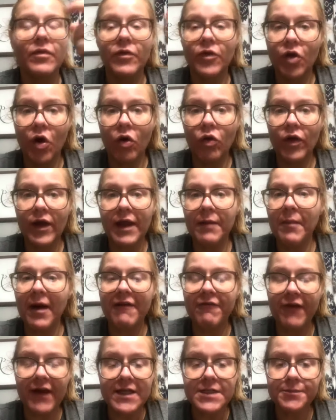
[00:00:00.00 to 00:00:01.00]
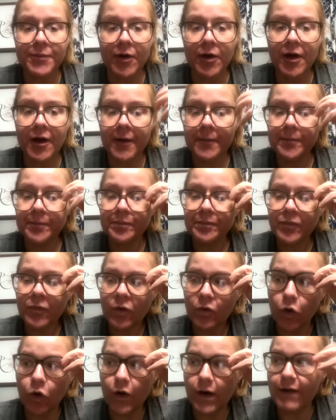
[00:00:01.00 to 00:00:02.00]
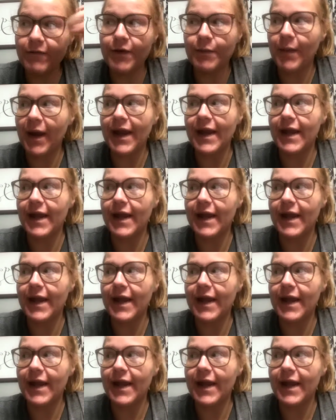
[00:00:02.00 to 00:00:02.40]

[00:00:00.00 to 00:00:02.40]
go look at my facebook or even my